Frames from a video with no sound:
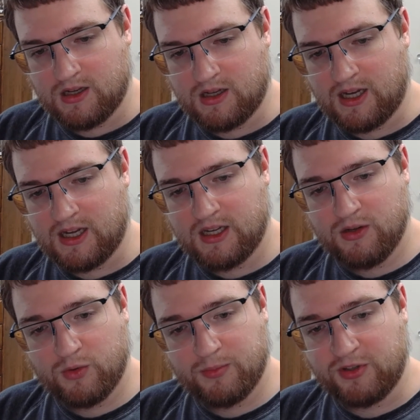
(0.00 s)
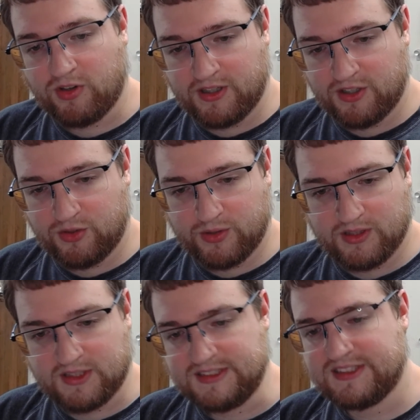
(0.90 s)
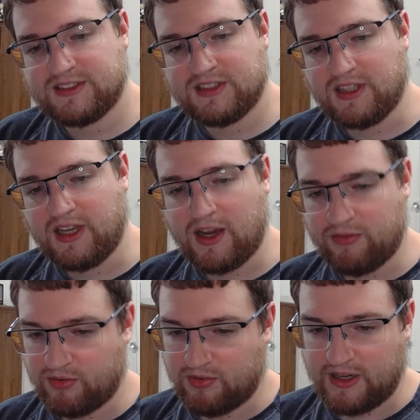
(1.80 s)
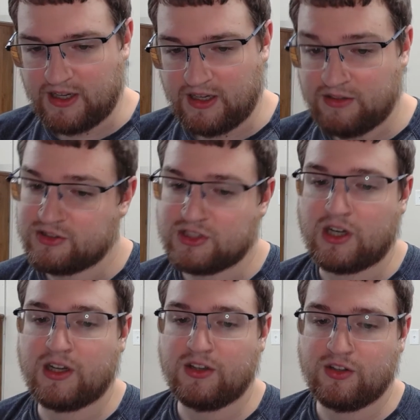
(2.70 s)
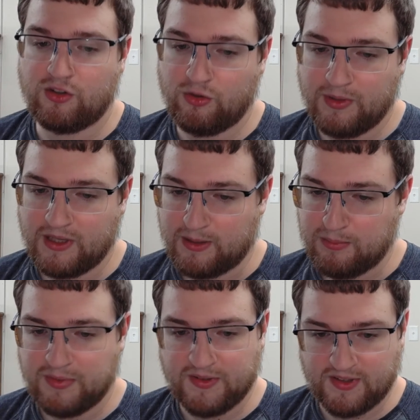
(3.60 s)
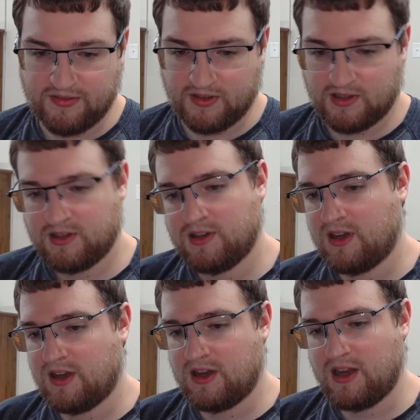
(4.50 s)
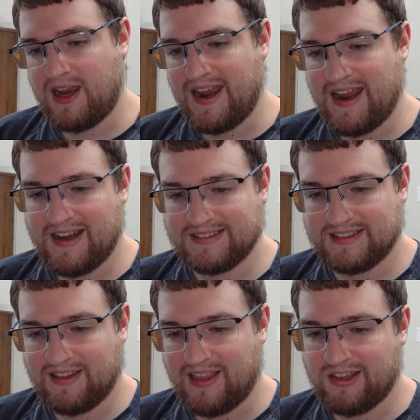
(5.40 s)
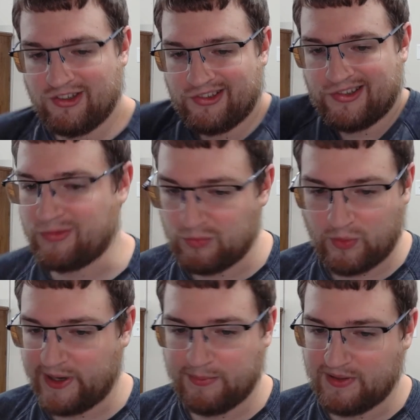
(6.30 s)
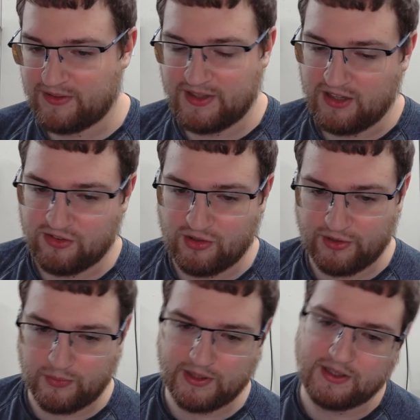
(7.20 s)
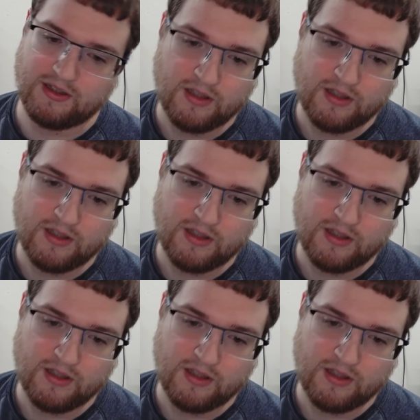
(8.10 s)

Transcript: I will be trying to do it consistently every Friday, starting at 2 p.m. Pacific, and then just at random other days during the week.